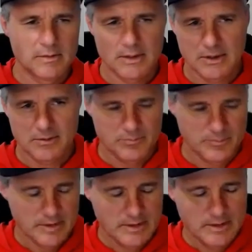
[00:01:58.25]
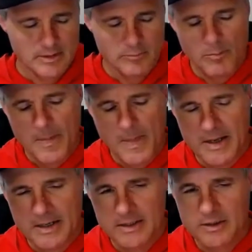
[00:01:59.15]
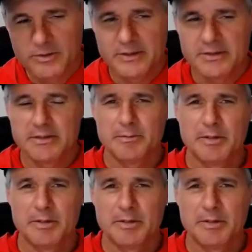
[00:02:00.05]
They got a lot of criticism